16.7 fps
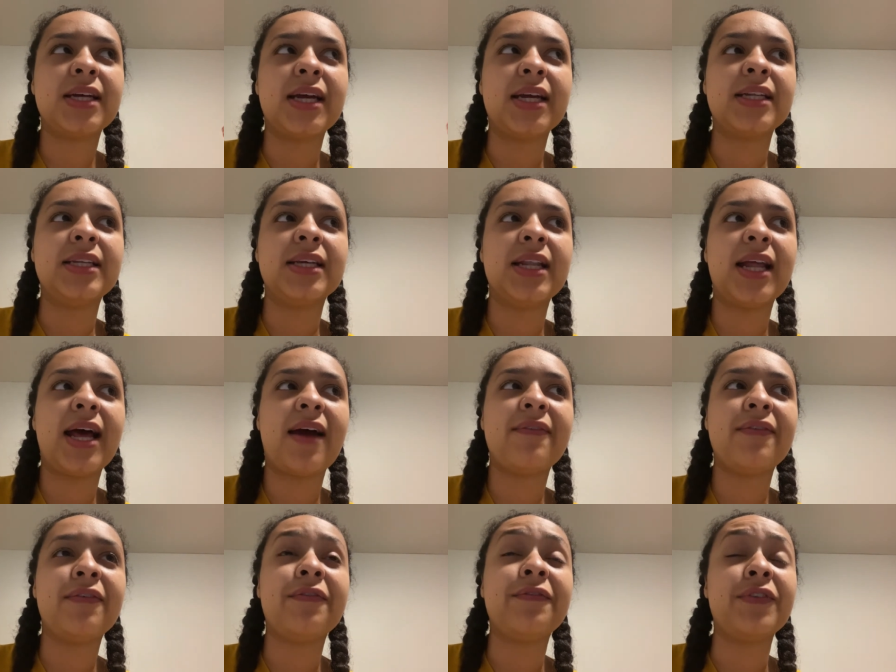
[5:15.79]
I did
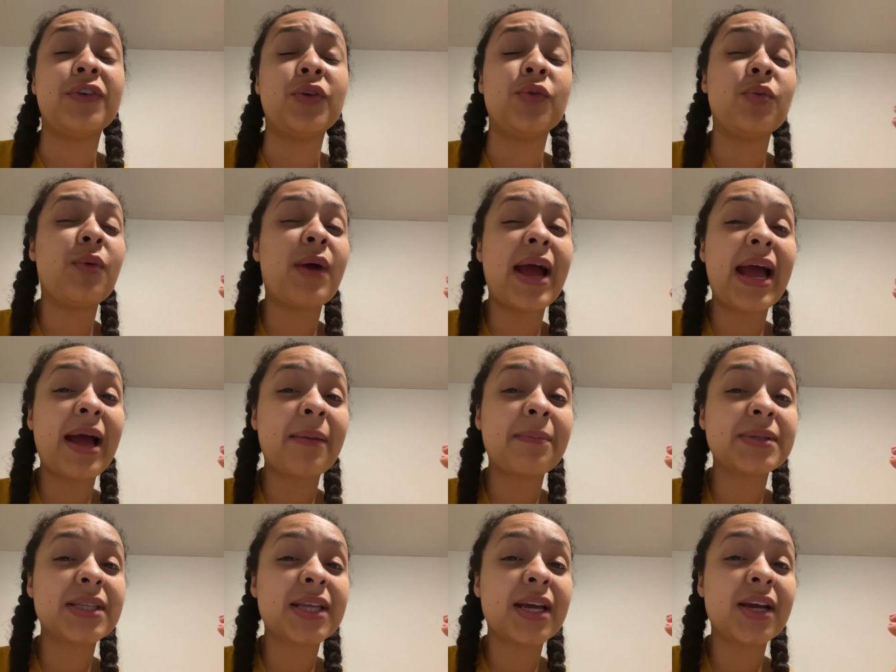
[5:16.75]
have a few
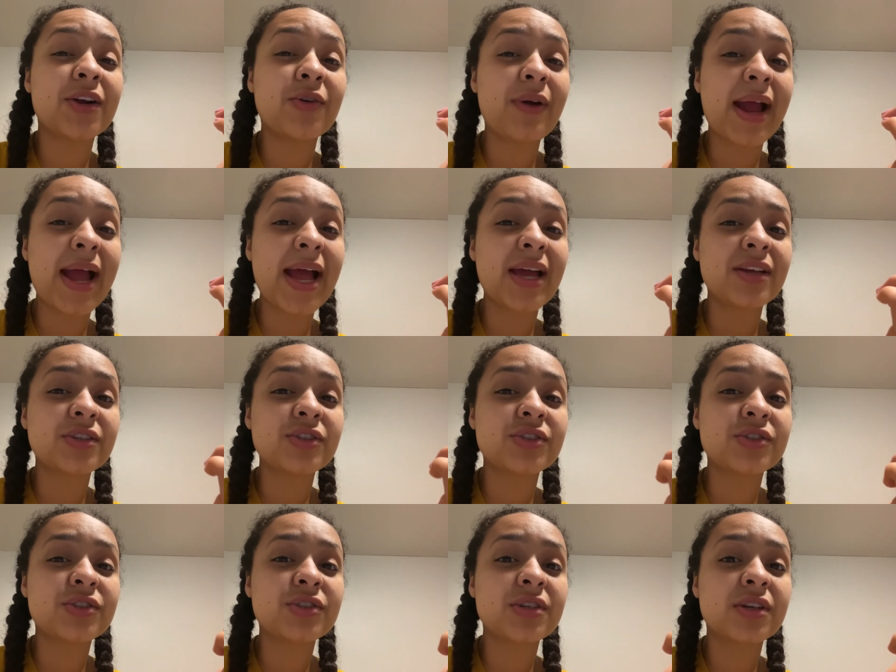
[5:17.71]
apps that
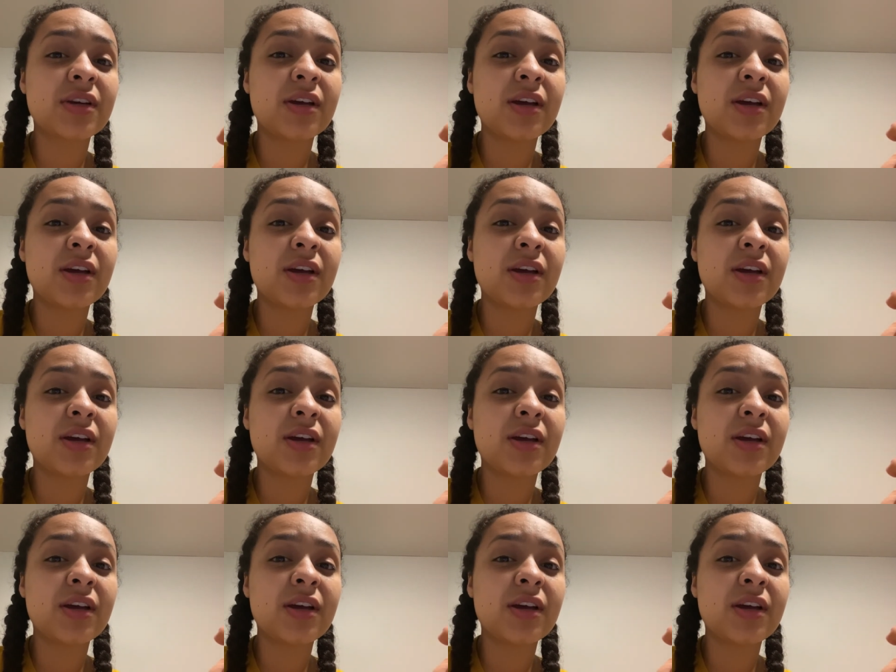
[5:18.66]
crashed